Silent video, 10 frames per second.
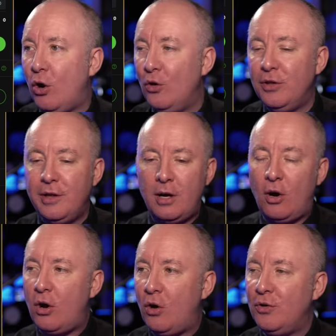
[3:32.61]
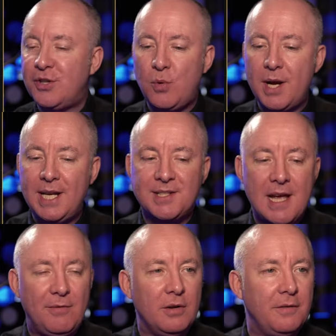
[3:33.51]
on on the
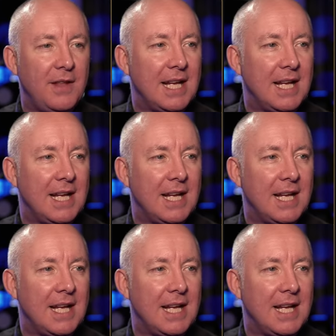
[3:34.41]
27th.